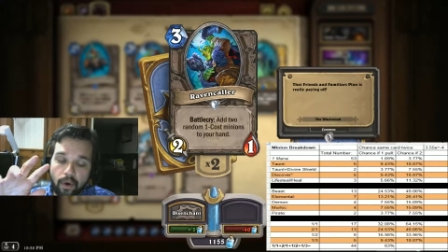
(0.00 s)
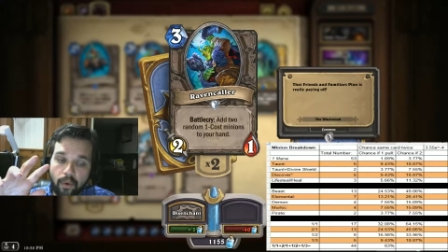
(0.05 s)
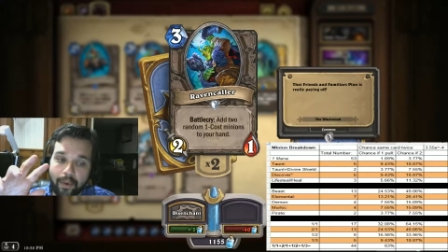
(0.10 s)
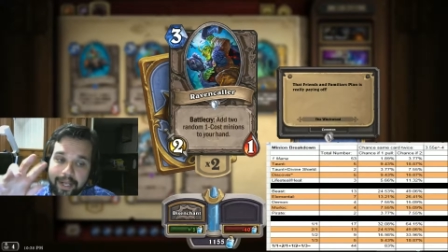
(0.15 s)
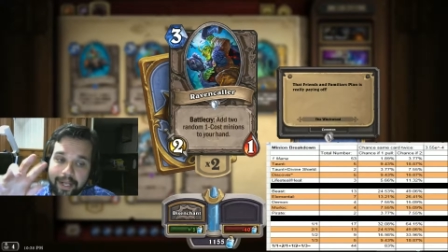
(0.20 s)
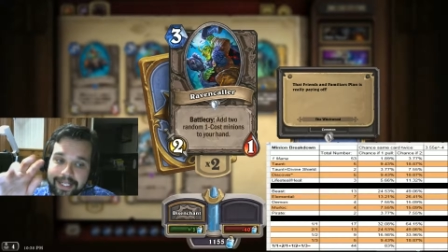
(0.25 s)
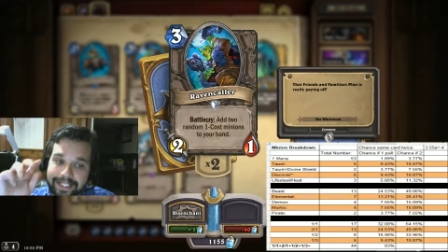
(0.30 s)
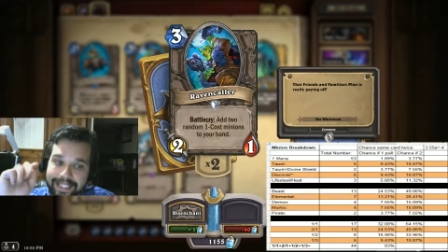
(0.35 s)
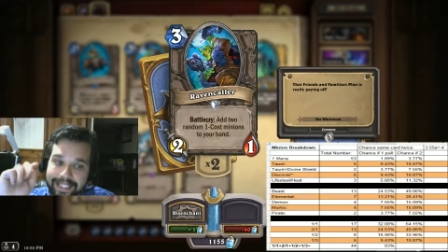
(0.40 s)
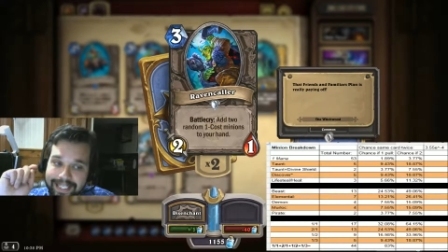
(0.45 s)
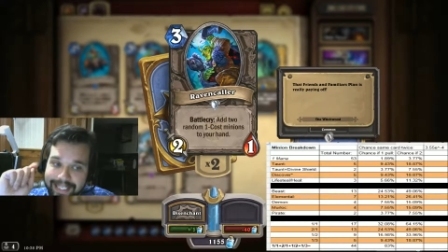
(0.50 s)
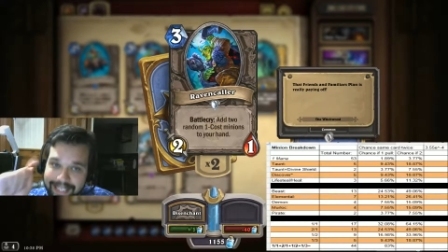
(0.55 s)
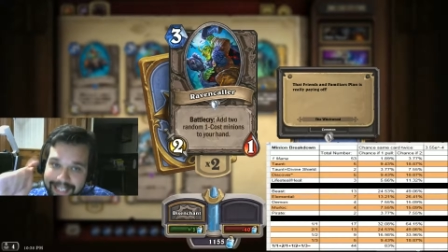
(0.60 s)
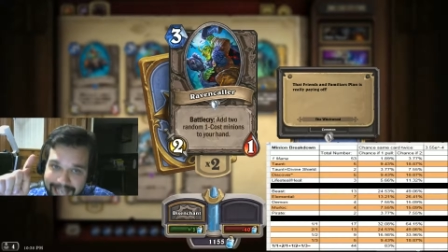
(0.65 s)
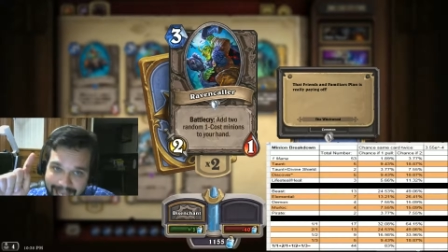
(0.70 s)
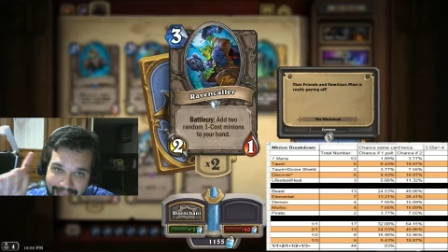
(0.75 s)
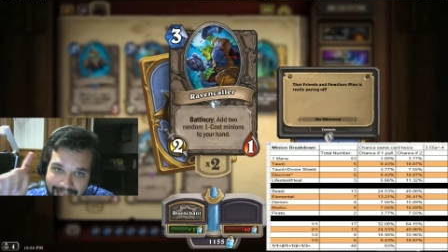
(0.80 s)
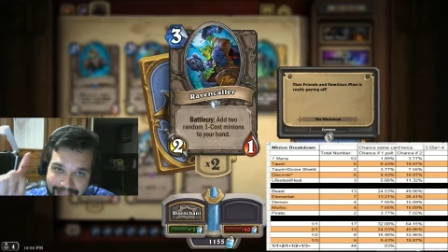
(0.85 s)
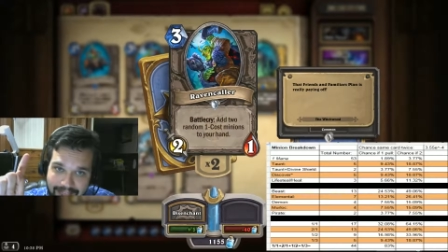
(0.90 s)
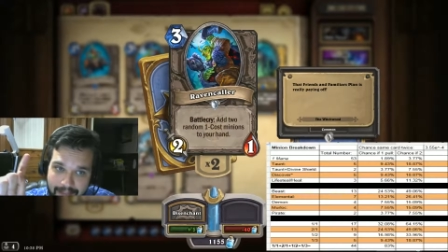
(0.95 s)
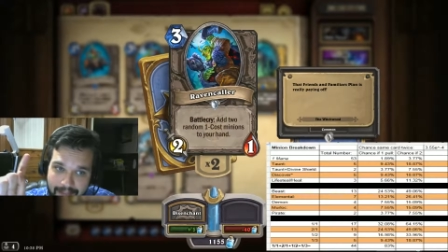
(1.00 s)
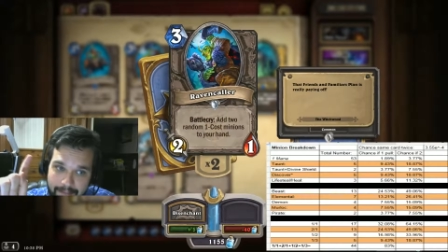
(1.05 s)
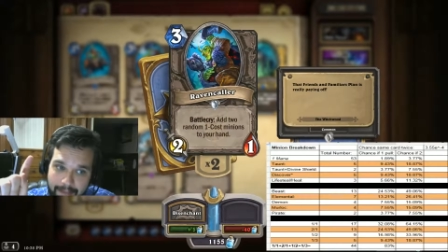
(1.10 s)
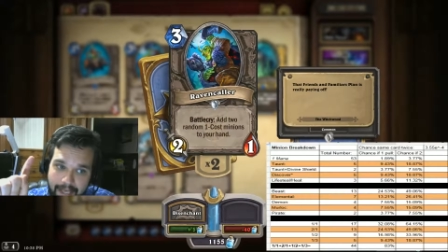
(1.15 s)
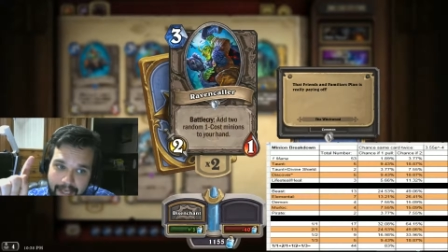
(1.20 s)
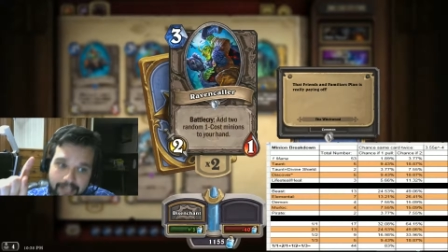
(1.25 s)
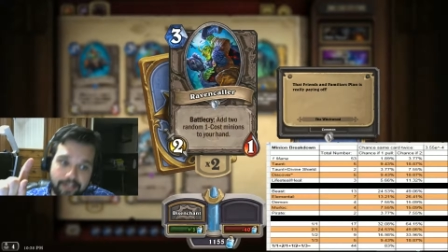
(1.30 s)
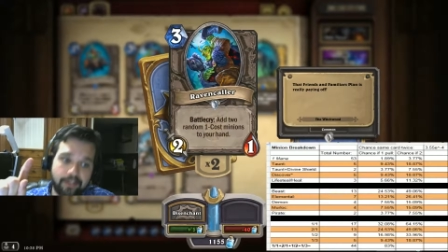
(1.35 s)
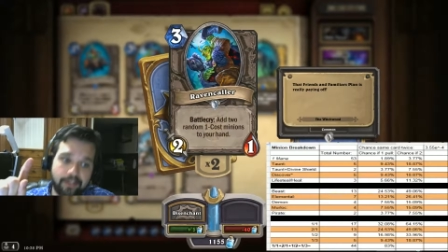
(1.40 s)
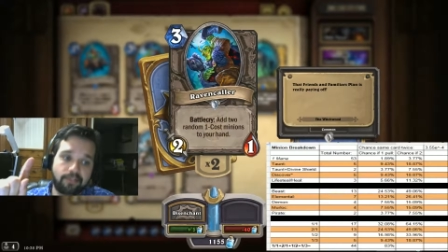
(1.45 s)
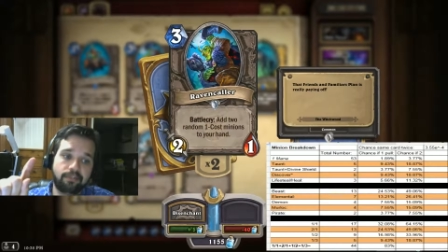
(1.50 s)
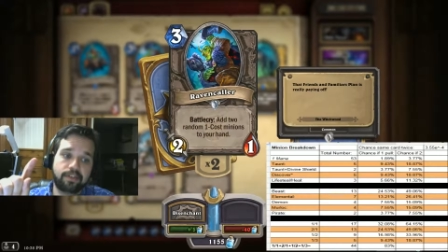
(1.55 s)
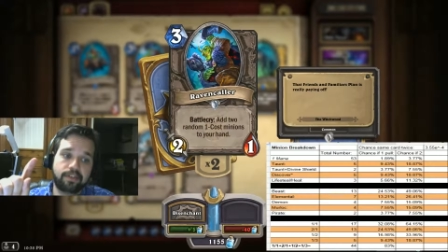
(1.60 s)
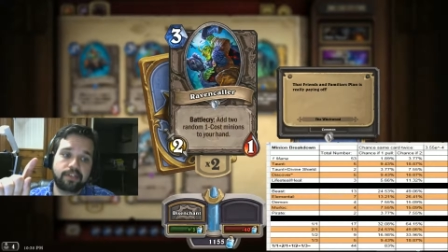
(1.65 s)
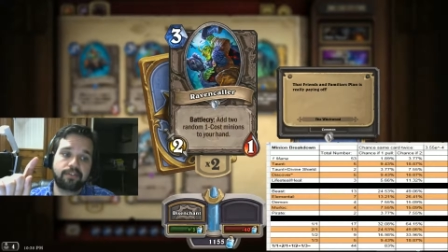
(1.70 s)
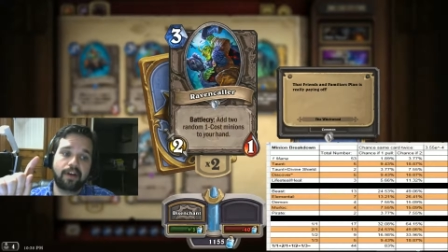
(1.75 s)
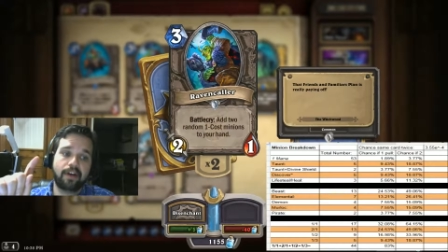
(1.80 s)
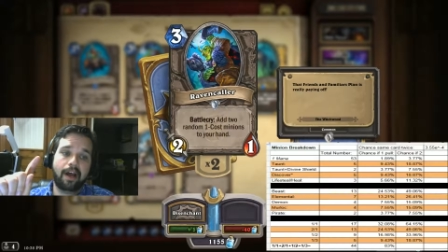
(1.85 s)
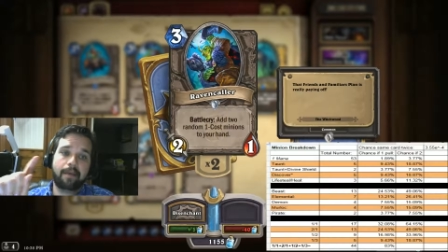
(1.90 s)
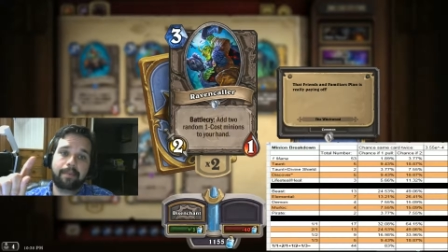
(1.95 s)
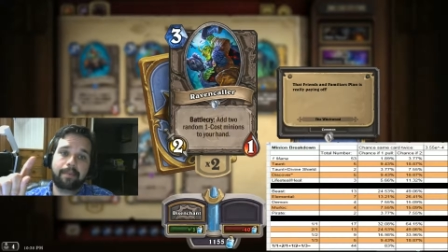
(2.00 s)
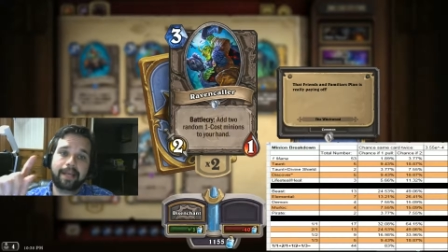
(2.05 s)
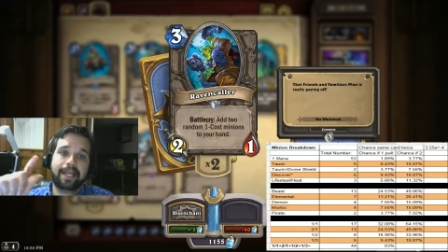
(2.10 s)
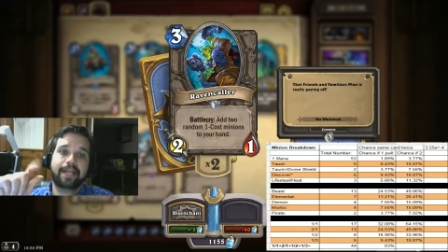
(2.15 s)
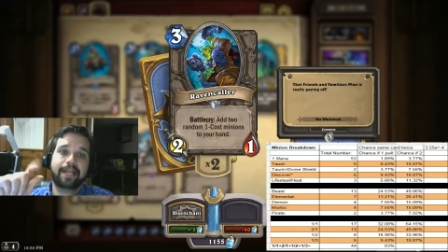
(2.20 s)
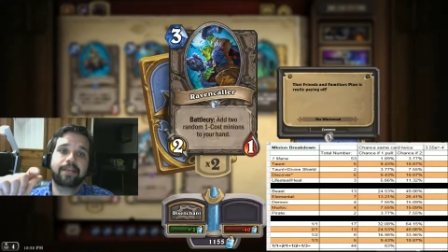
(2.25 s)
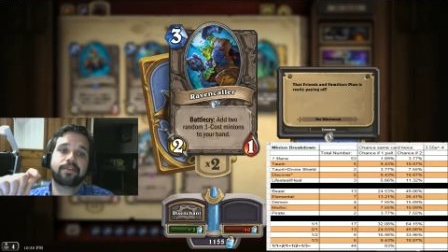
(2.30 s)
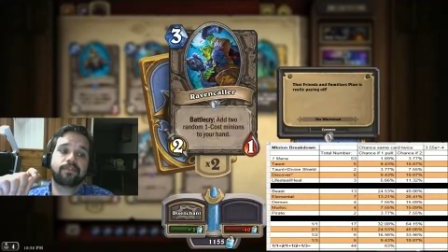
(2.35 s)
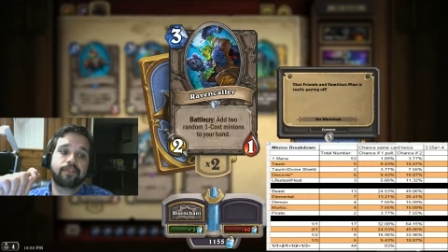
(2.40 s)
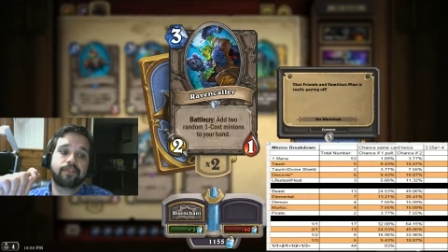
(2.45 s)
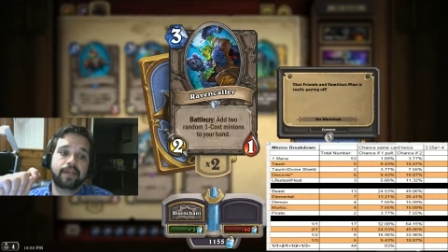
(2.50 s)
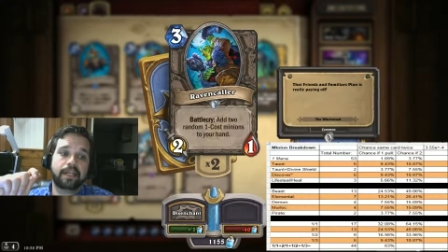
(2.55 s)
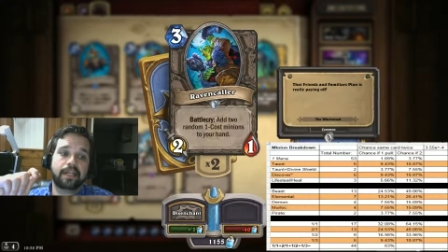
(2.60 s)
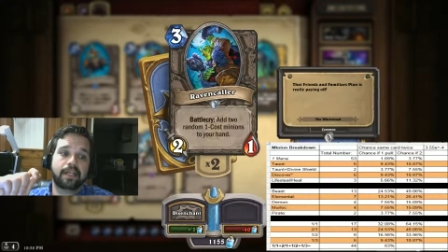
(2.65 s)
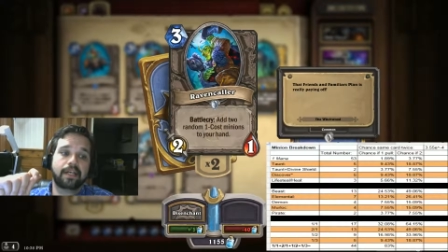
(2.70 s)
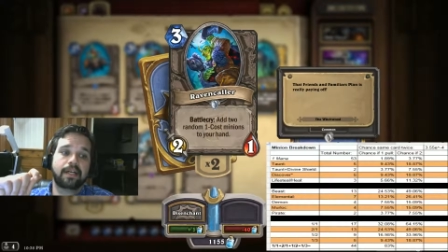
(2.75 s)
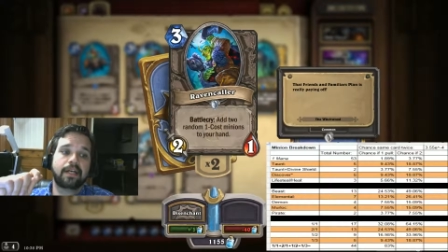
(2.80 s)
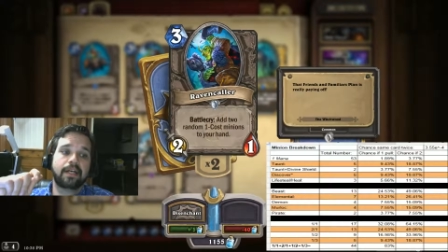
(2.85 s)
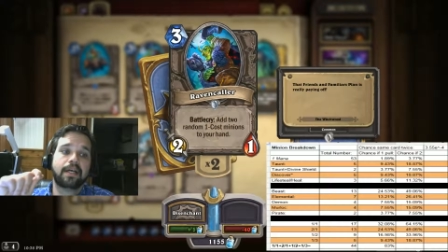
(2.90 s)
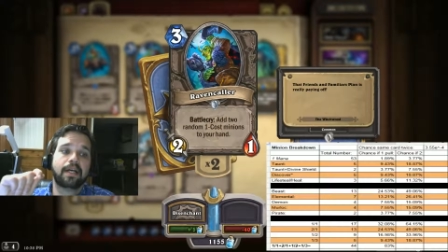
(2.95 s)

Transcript: it's not the best 3-drop in Arena.